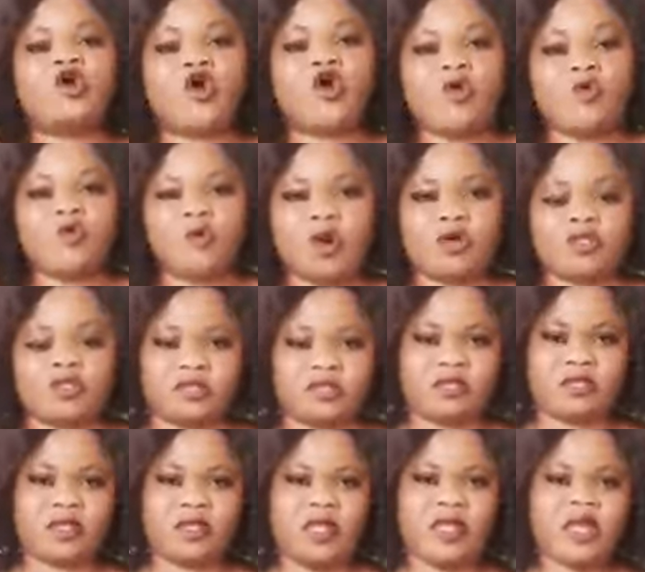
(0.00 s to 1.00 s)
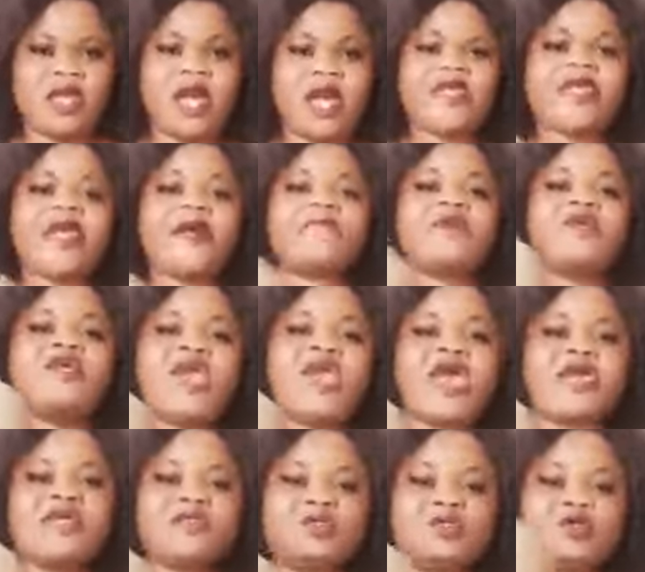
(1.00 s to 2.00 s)
the whole world, I am
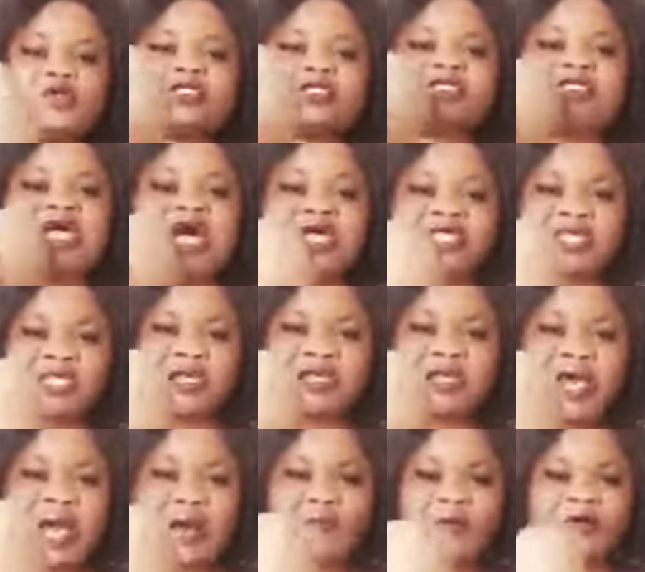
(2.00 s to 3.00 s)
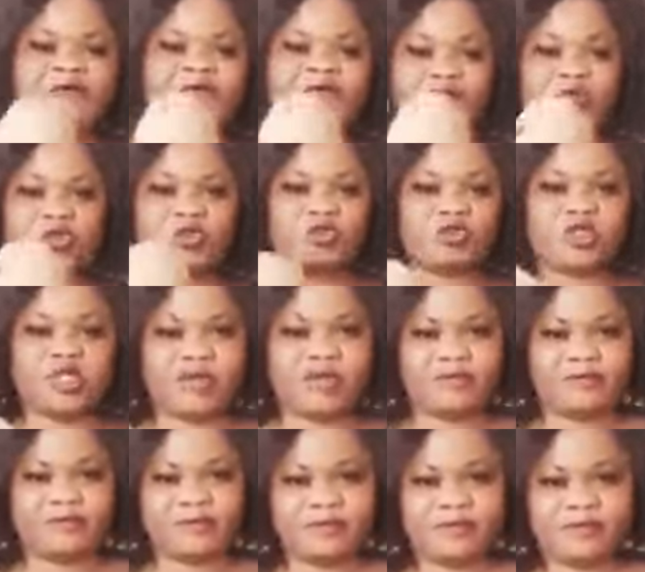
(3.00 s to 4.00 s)
here to stand in gap of you
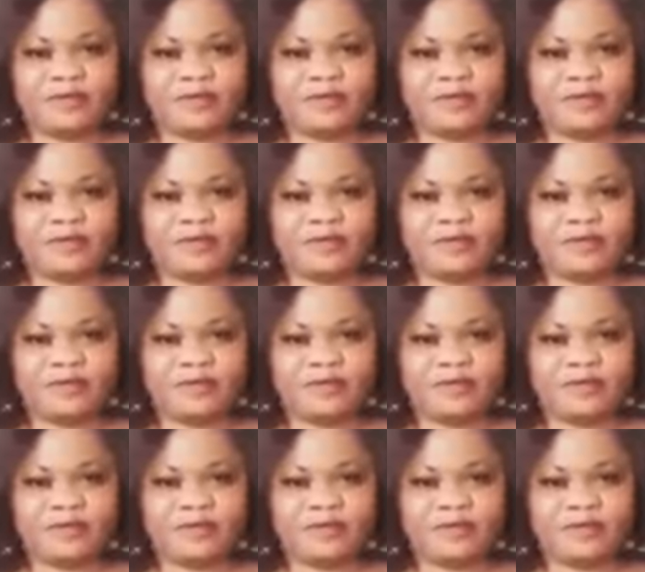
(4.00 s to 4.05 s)
today.